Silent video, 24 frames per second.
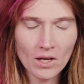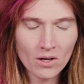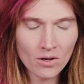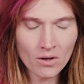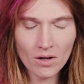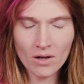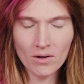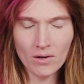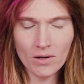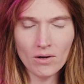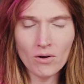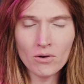
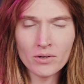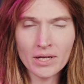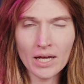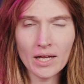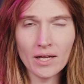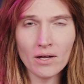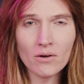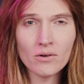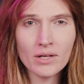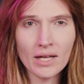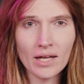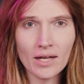Uh, okay,
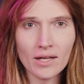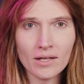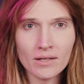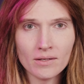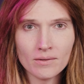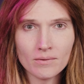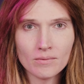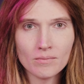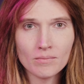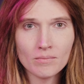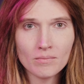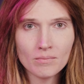okay.
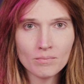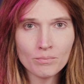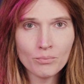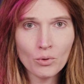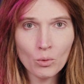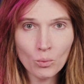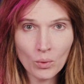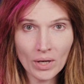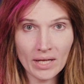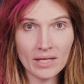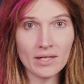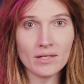But
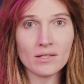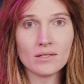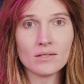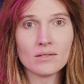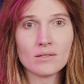wait,